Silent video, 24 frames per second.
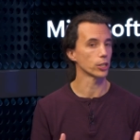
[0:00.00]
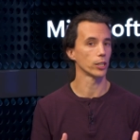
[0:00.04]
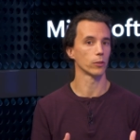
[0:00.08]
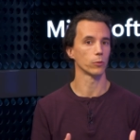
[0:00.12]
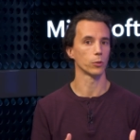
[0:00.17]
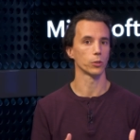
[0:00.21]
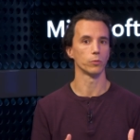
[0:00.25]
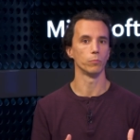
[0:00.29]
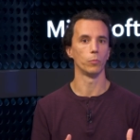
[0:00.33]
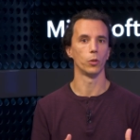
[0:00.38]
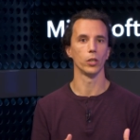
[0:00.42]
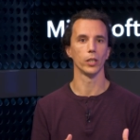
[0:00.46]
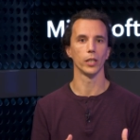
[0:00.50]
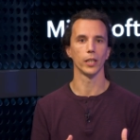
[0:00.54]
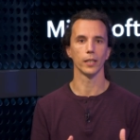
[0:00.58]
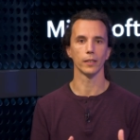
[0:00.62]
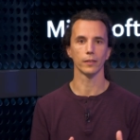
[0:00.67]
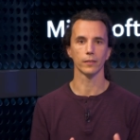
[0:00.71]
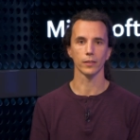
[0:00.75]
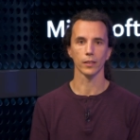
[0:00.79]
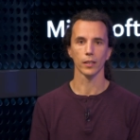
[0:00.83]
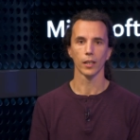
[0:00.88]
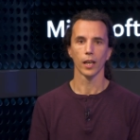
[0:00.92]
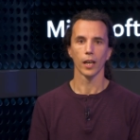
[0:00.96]
language
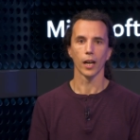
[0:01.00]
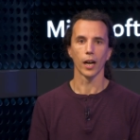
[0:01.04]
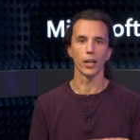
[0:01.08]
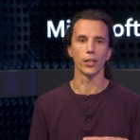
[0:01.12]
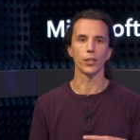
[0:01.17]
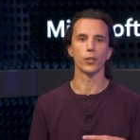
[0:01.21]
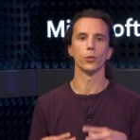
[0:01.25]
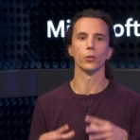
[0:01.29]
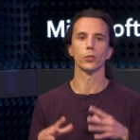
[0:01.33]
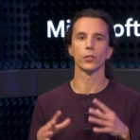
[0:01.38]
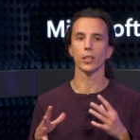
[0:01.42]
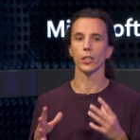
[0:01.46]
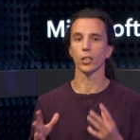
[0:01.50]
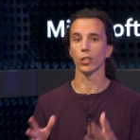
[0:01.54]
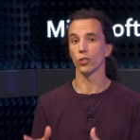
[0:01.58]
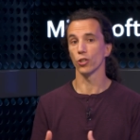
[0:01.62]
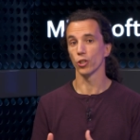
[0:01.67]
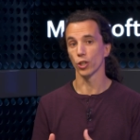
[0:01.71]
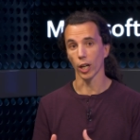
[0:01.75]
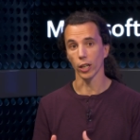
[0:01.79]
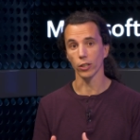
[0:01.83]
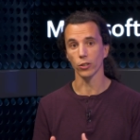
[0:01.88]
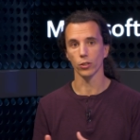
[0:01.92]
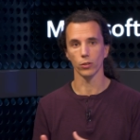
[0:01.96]
models are used in
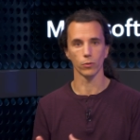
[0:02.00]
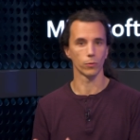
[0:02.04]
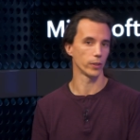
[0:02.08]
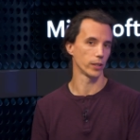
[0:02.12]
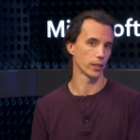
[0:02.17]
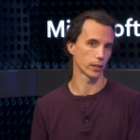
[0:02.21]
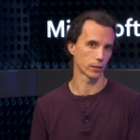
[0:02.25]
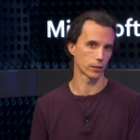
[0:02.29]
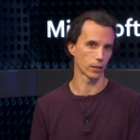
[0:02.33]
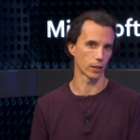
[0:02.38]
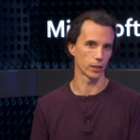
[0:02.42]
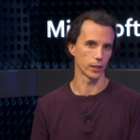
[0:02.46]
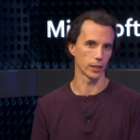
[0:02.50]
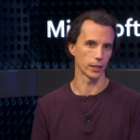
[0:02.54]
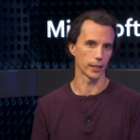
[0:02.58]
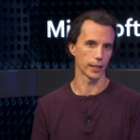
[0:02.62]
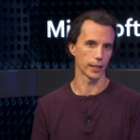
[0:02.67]
conjunction with external